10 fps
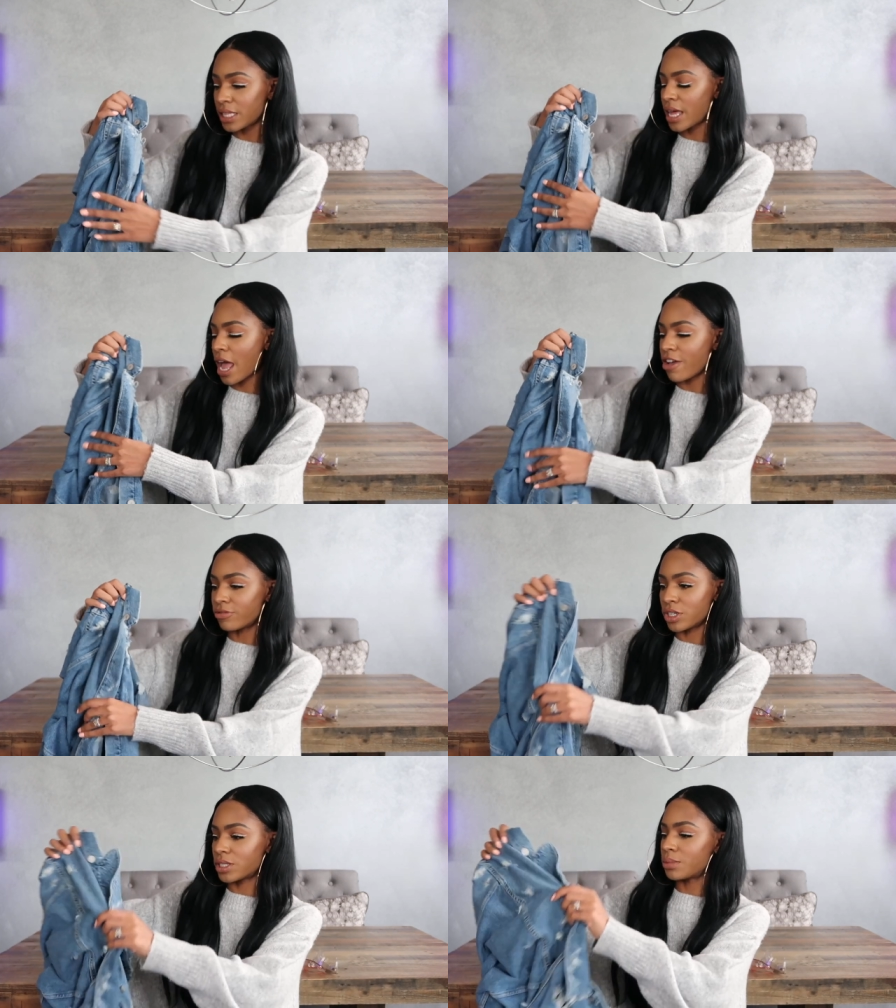that I've
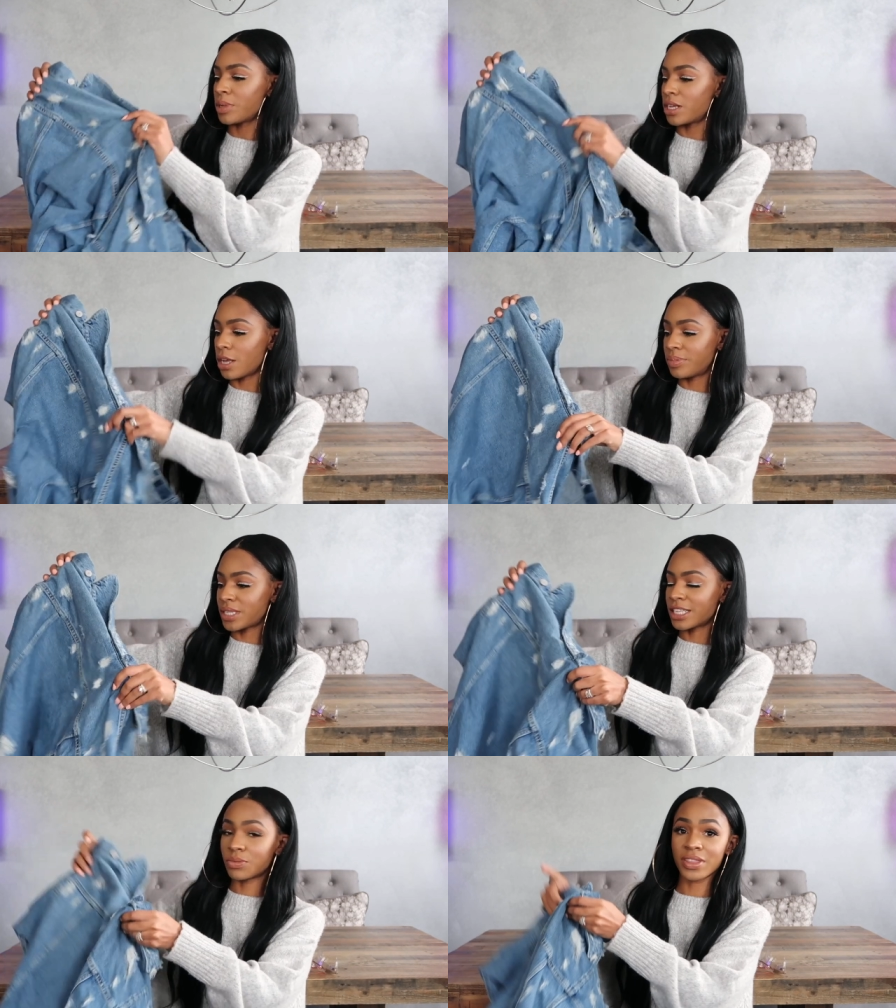just been
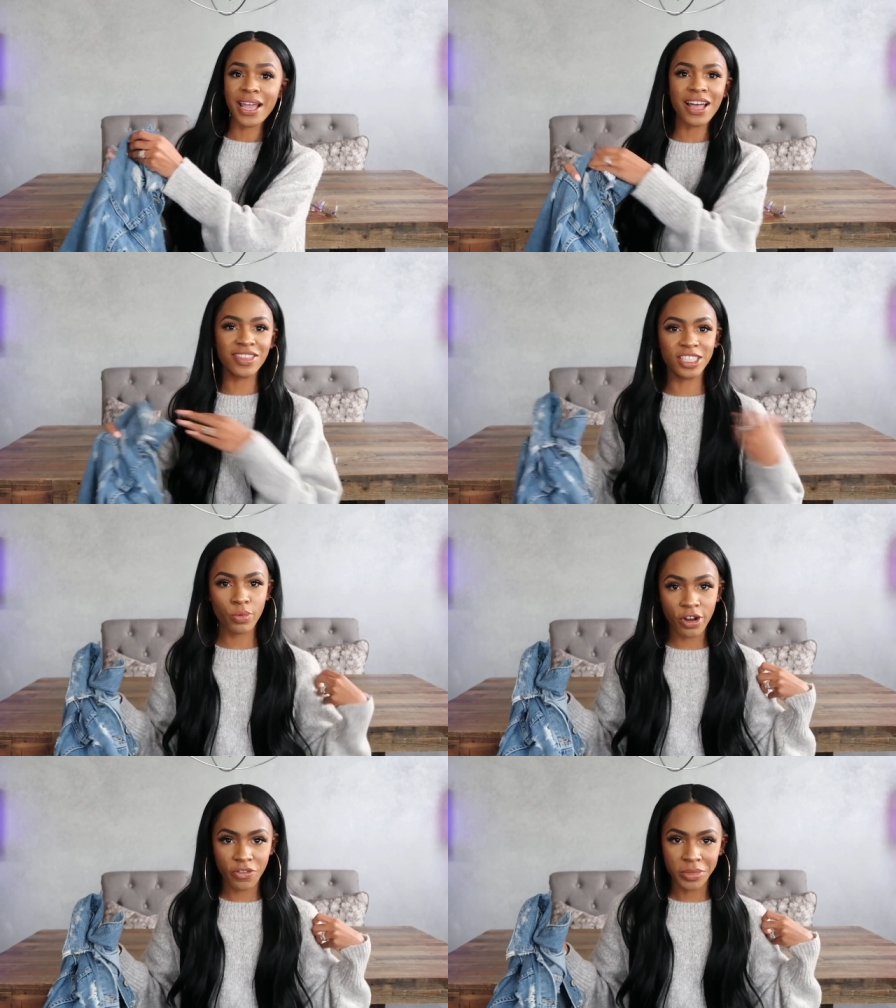obsessed with, I got this
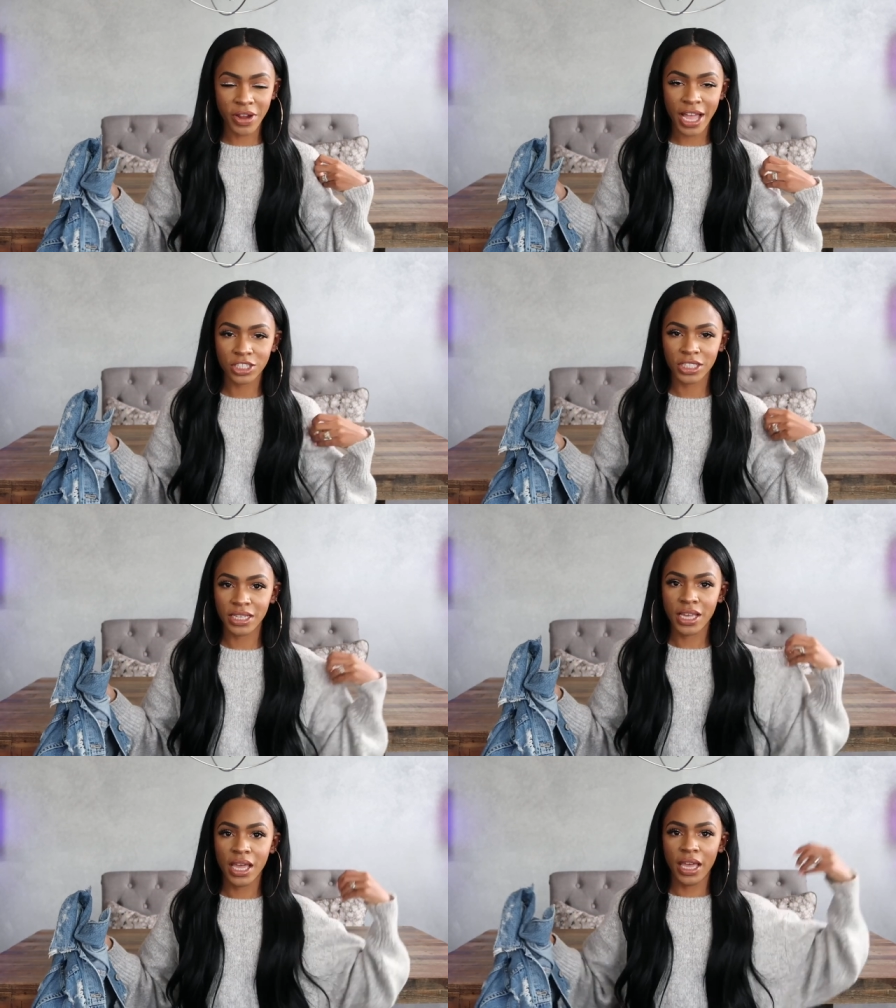sweater from there actually,